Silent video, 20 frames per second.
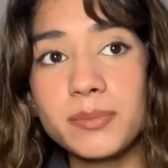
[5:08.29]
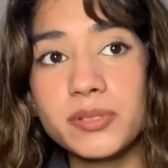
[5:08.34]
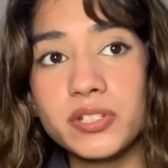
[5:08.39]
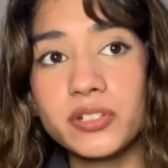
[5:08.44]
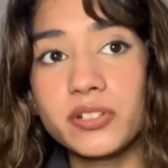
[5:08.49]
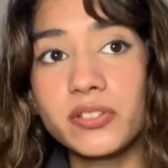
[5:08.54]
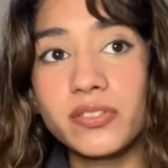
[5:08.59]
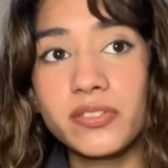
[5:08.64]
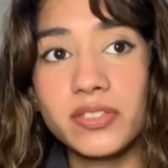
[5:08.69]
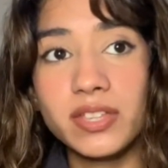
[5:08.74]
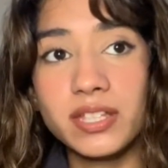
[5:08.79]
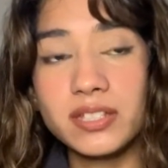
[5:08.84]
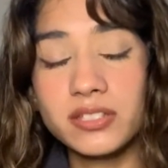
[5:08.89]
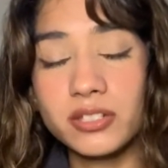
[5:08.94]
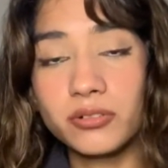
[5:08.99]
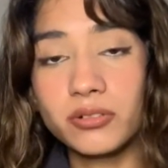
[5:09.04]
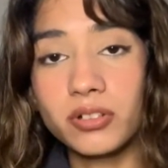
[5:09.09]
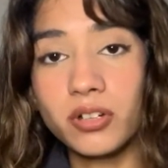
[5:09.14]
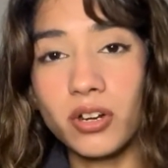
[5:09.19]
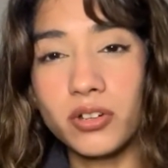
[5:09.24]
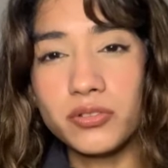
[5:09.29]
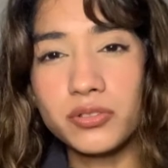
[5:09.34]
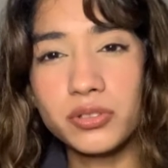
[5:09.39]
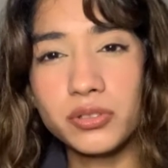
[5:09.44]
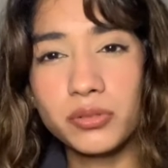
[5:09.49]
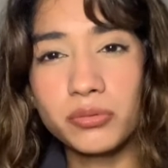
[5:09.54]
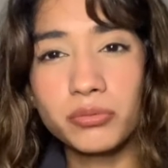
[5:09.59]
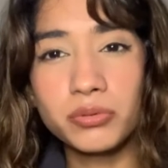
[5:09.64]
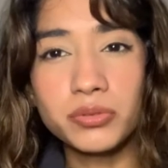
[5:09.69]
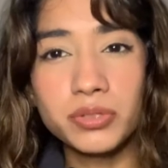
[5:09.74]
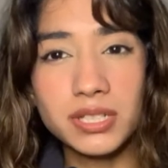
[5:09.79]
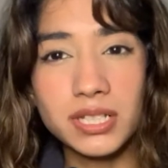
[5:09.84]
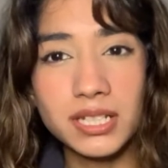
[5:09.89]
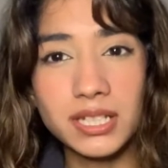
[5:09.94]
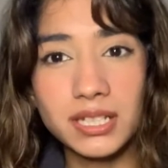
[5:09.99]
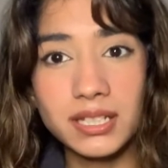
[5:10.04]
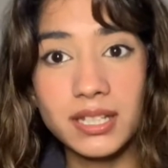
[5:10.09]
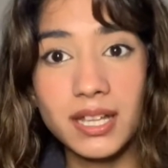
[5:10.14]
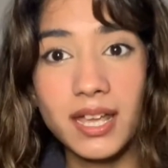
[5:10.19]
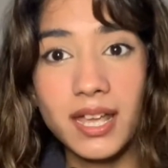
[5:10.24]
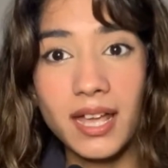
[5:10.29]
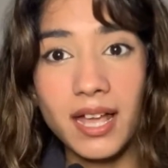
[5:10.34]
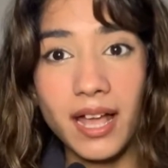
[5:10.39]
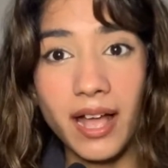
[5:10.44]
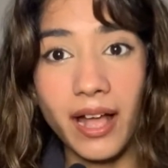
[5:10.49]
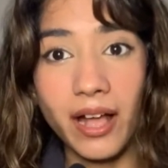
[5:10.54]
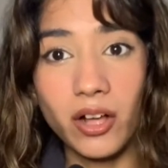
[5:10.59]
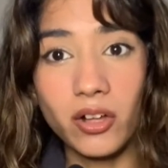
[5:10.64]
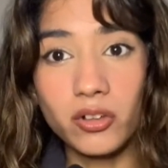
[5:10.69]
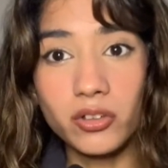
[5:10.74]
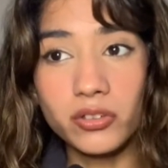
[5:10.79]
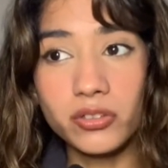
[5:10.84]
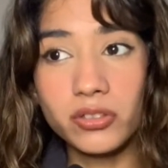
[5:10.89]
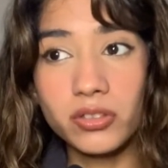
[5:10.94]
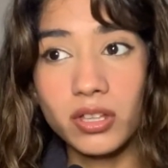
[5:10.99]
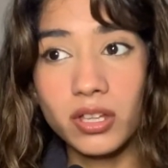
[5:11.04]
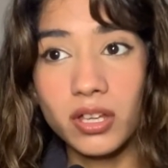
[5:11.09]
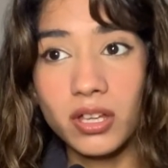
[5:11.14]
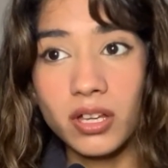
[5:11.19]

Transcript: Certain things in regards to routine, health,